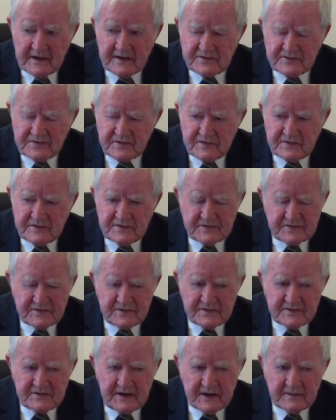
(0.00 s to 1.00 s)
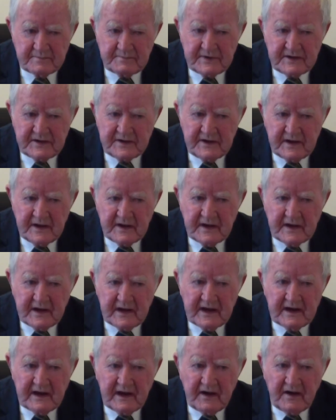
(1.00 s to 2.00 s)
should not be
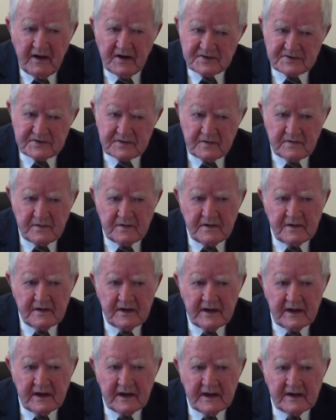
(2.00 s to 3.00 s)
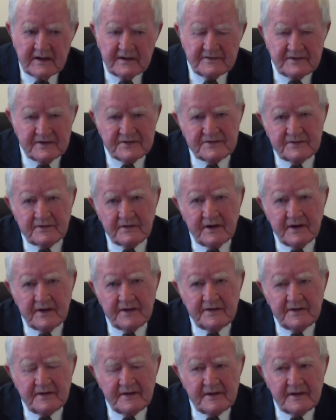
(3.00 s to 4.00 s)
also destroyed.